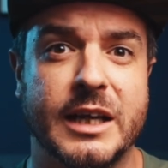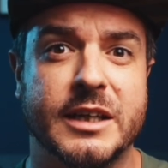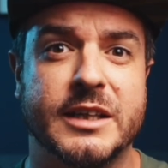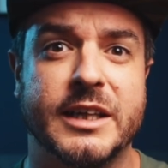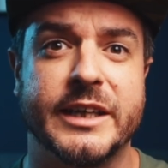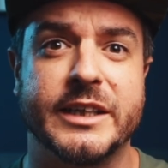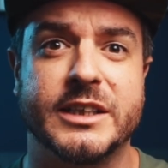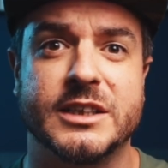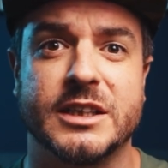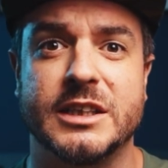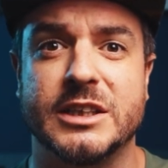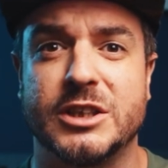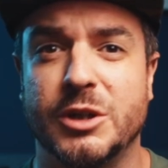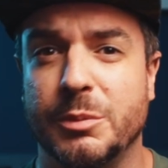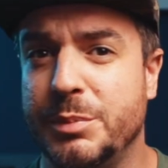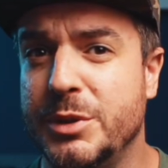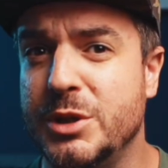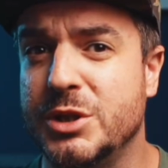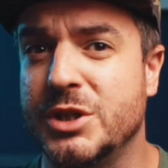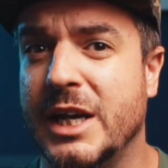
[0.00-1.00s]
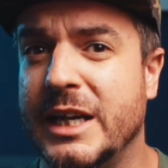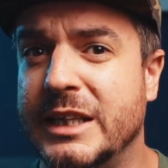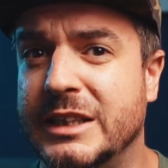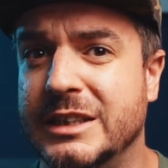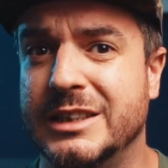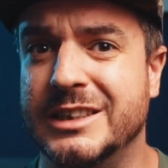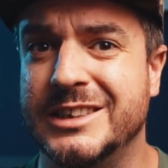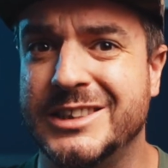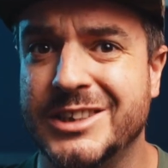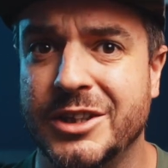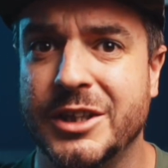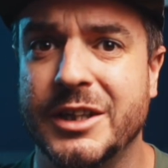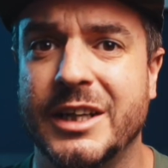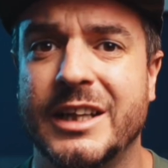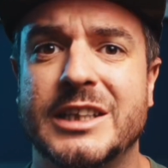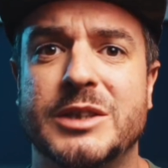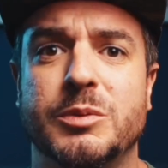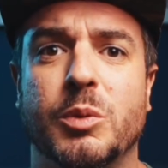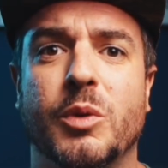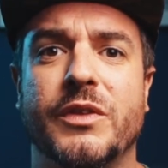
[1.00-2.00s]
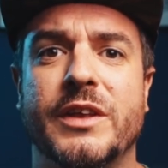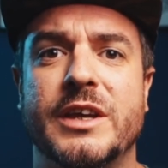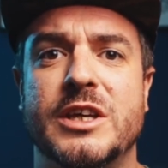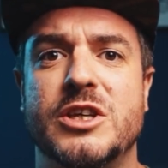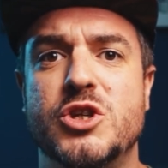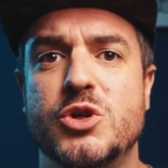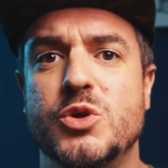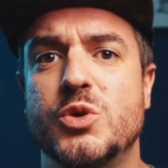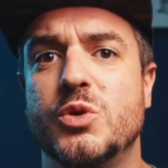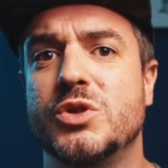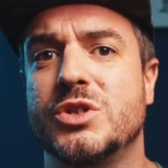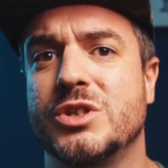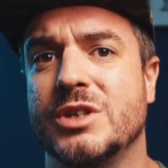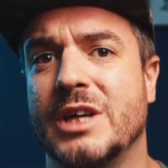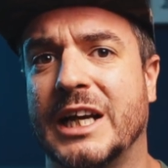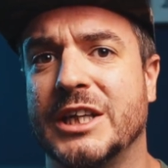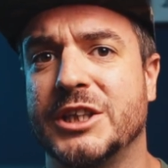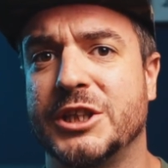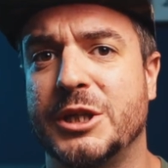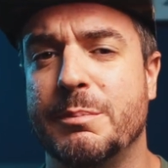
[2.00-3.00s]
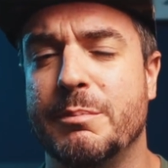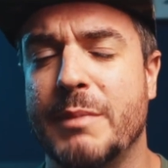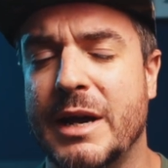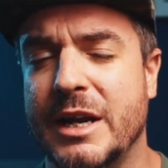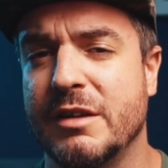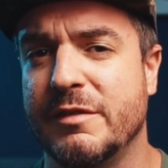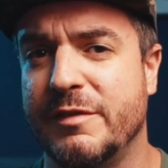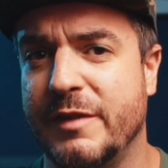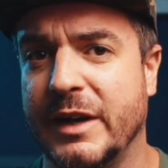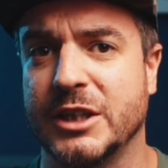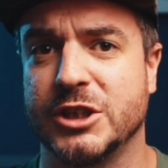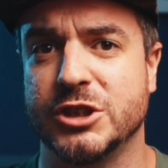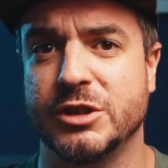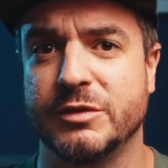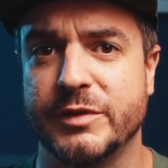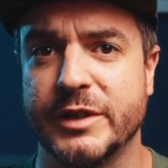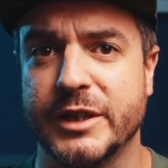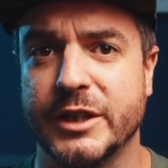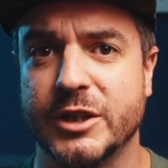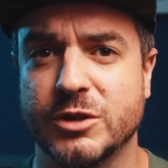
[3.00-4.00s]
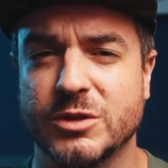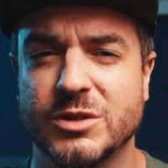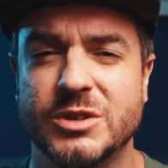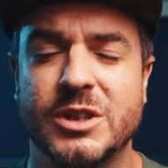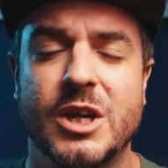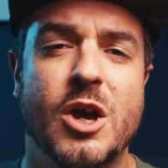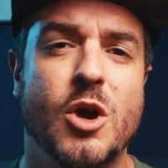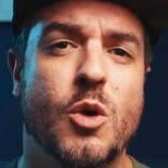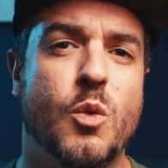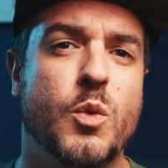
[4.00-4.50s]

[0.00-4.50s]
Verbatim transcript: CAD data is computer-aided design and it's what they use to actually manufacture the vehicles.